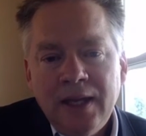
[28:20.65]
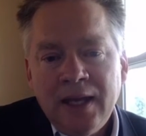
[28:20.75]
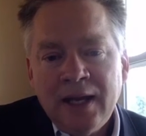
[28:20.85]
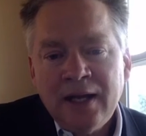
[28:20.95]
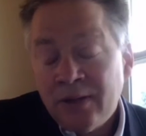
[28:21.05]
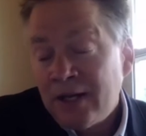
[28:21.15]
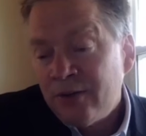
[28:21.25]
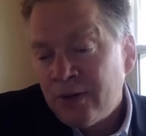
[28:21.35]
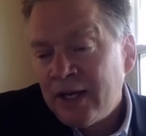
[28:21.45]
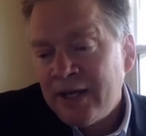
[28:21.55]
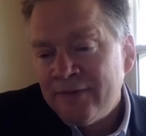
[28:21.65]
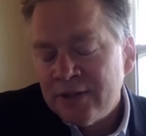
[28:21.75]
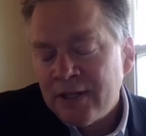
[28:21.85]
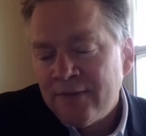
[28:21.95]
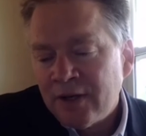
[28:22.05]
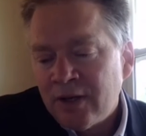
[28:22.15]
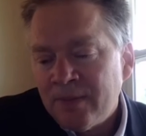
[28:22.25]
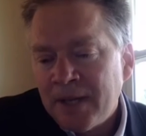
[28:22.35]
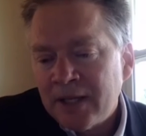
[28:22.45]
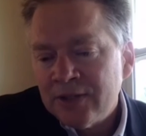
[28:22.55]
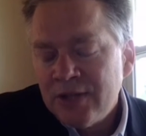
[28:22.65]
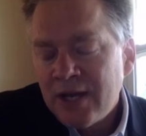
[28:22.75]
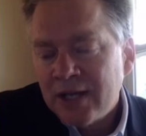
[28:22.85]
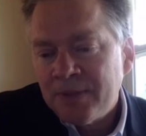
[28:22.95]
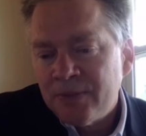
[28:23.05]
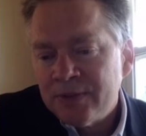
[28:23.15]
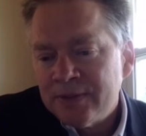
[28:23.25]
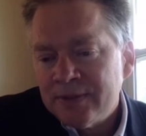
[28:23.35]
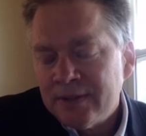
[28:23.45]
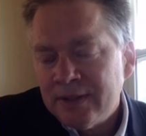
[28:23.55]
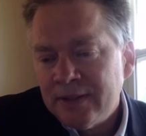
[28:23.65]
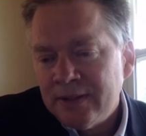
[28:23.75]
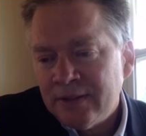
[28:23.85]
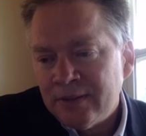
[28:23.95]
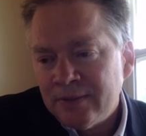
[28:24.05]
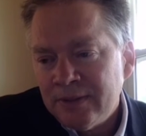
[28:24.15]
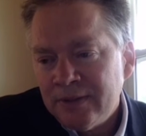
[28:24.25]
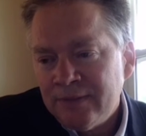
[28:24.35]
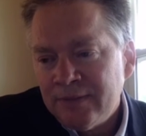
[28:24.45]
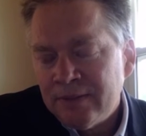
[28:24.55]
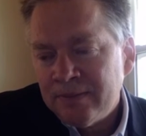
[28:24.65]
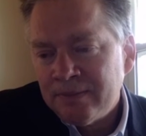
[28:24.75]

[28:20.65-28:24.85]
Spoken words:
And I don't know, I haven't gone back and checked, but it was, been